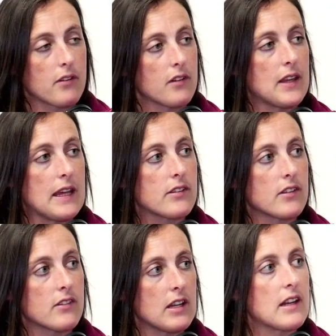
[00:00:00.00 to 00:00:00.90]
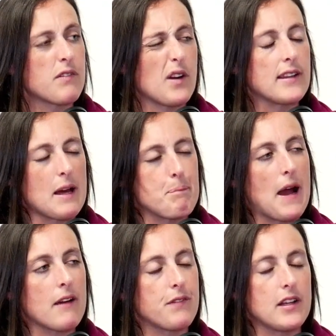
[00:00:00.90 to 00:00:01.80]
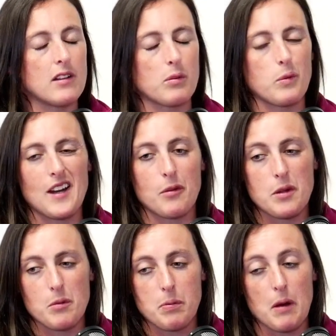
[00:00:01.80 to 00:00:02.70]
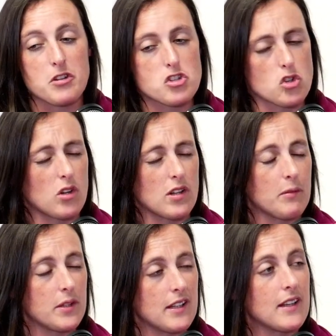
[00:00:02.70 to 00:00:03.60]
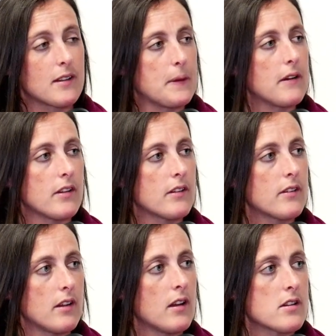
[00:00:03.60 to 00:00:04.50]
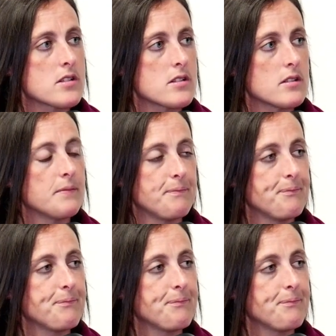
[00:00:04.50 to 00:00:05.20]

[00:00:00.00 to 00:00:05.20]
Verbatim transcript: positive things and solidified that backfield where we were probably struggling with inexperience a lot.